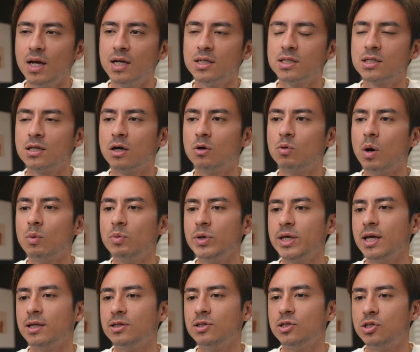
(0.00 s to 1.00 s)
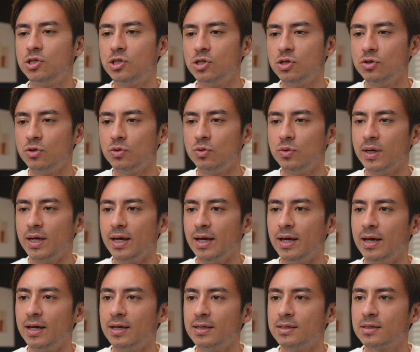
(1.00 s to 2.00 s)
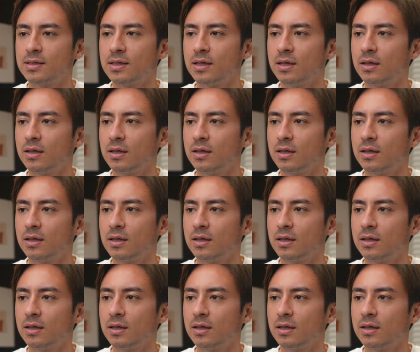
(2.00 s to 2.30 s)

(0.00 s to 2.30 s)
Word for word: So what we can do is